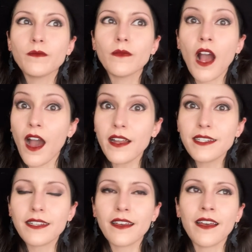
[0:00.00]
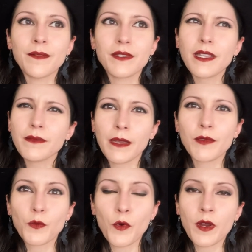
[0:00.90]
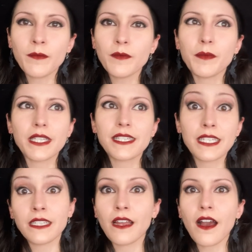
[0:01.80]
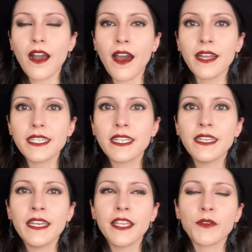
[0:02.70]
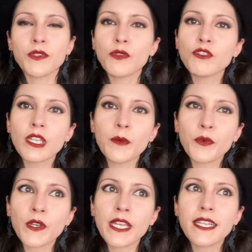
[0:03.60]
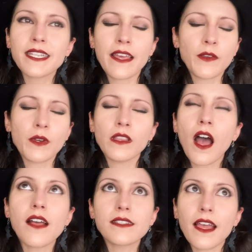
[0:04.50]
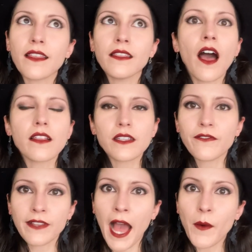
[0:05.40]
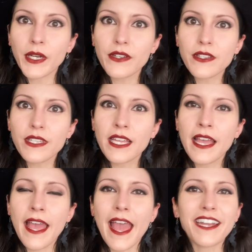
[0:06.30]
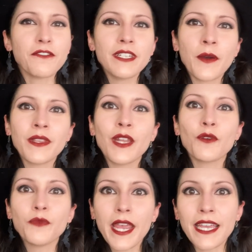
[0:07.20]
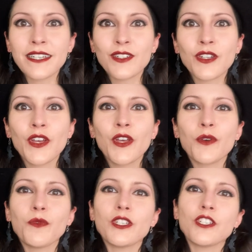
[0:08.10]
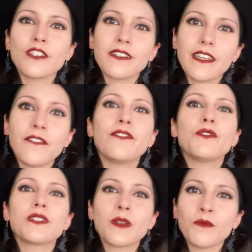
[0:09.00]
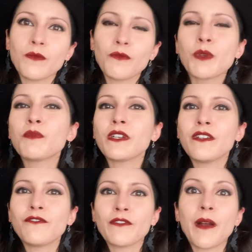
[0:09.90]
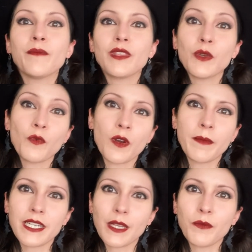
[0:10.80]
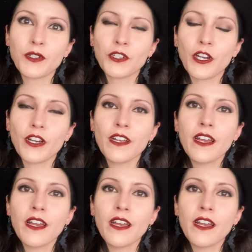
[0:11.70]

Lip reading: hot, sometimes warm, but still not hot. There was usually a breeze and there were lots and lots of flowers. And every now and then it rained, which gave you some reprieve from the warming temperature.